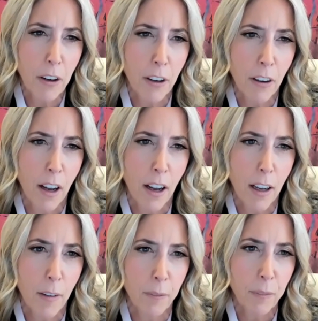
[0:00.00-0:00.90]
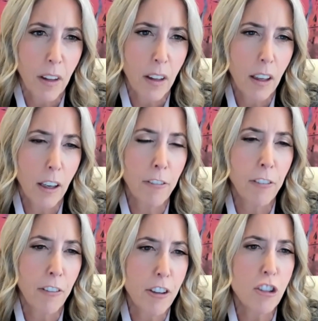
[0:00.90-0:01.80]
better
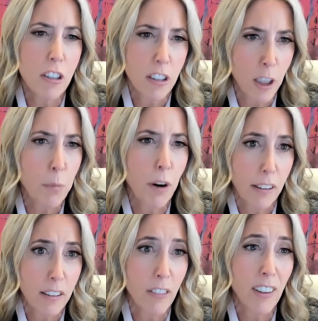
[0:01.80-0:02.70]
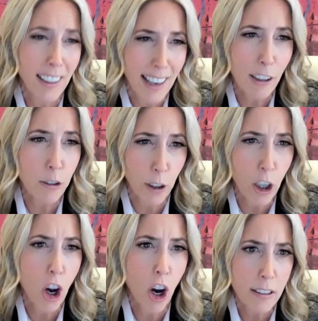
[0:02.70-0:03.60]
efficiency and productivity, and
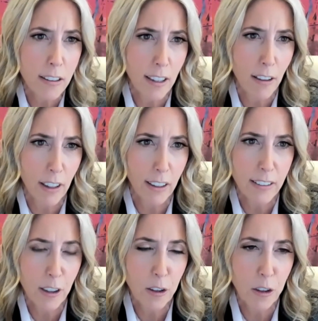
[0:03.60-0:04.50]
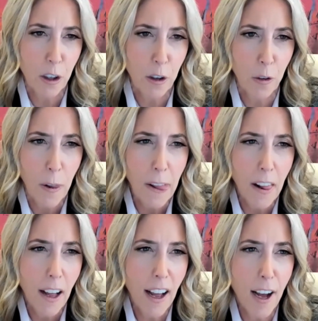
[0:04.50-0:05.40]
actually cost savings. And so,
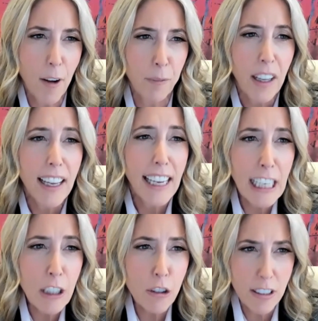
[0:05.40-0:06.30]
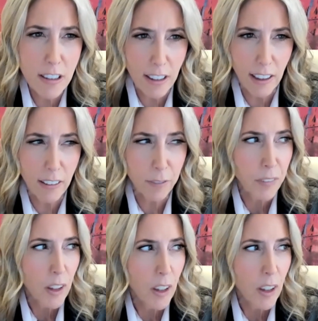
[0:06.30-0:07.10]
interesting.